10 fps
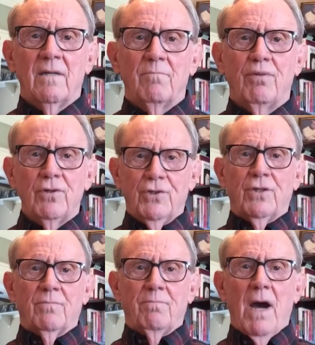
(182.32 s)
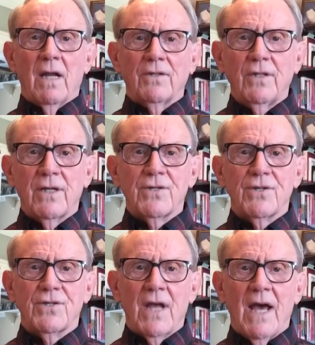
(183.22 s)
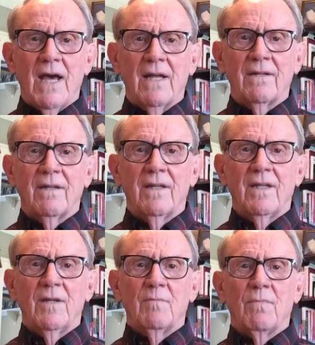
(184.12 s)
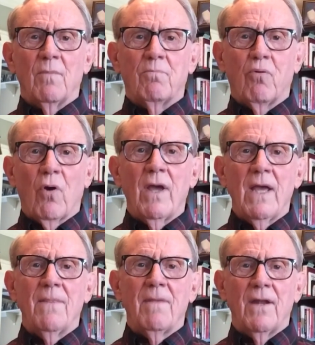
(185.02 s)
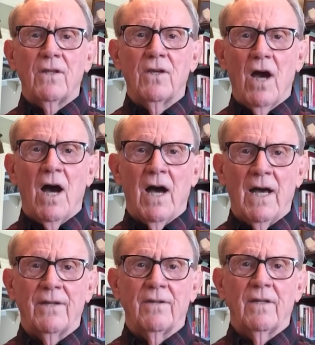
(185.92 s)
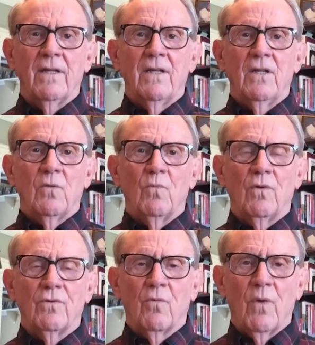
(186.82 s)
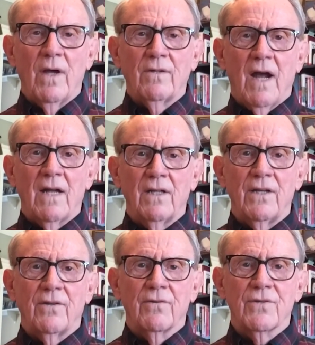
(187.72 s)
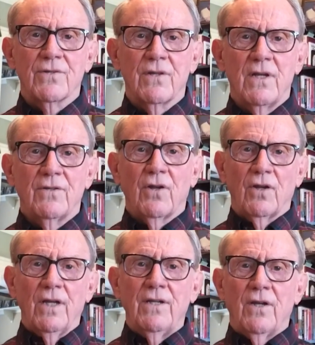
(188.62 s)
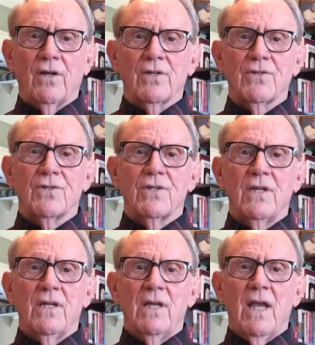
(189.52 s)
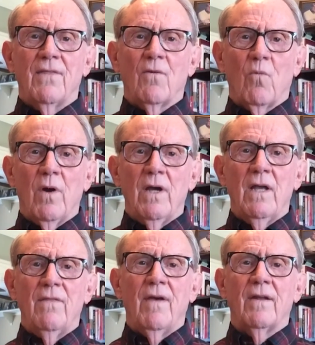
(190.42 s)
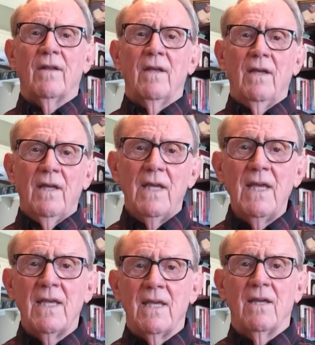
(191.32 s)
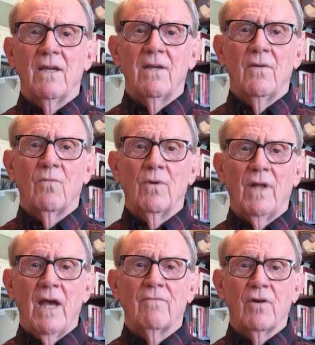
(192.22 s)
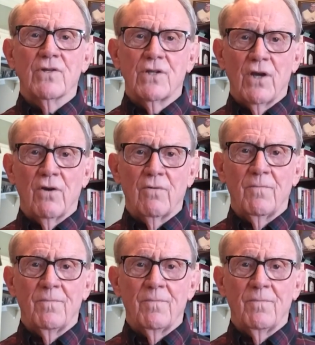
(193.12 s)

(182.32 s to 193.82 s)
pushing politics aside, but praying that God will direct our leaders to lead us in the way that He would have us go.